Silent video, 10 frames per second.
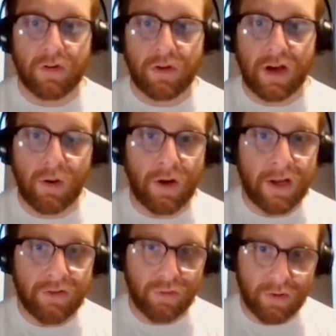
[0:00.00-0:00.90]
How I
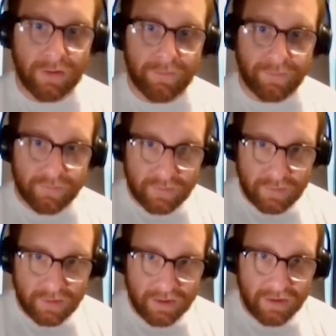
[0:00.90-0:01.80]
do it
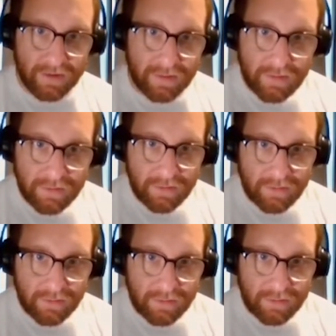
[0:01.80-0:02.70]
is
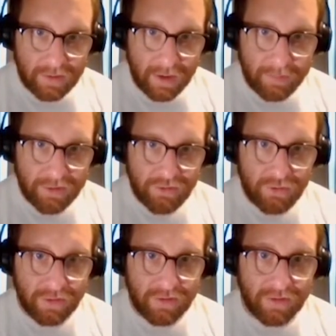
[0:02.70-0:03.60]
I make sure
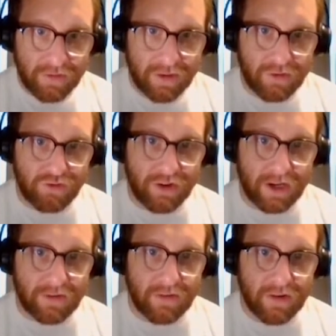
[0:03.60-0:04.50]
this is unchecked.